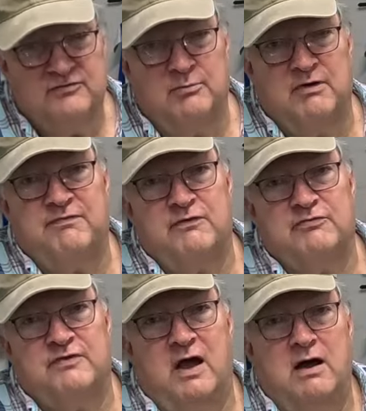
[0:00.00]
So my
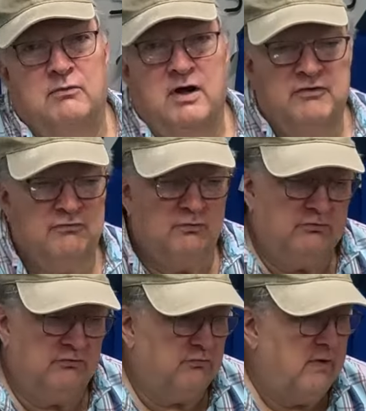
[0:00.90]
first thought was,
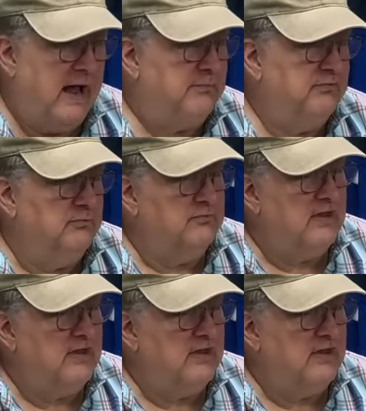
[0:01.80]
we'll just wrap some